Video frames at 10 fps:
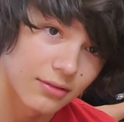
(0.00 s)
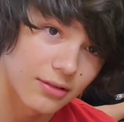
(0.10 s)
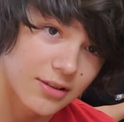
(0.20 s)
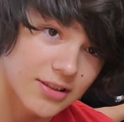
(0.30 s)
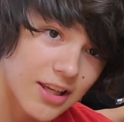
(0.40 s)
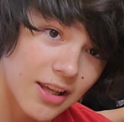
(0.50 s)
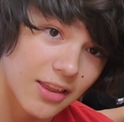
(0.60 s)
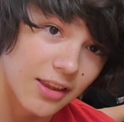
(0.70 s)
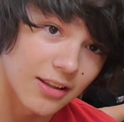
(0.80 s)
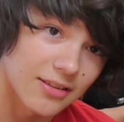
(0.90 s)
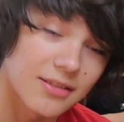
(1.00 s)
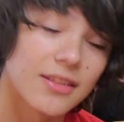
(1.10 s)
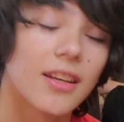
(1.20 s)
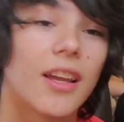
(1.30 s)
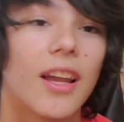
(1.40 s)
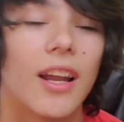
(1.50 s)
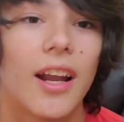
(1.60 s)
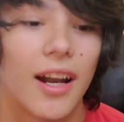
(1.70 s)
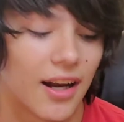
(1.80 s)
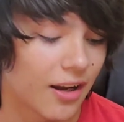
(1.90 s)
Skink things.
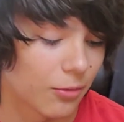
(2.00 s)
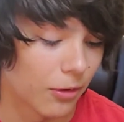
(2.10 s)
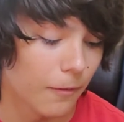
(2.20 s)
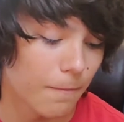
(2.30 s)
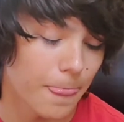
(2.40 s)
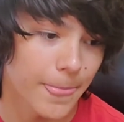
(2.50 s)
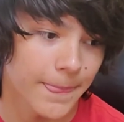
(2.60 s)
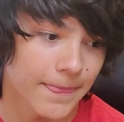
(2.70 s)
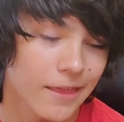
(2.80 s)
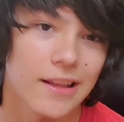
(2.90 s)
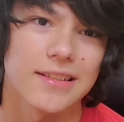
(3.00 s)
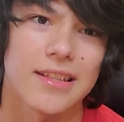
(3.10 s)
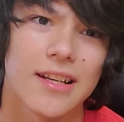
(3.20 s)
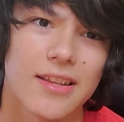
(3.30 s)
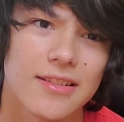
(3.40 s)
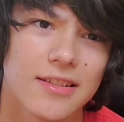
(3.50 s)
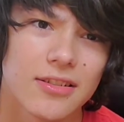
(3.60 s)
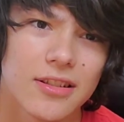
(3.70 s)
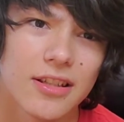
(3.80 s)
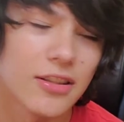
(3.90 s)
Alright, well, I think that's the end of this
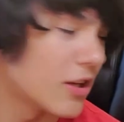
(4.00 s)
lizard thing. Do you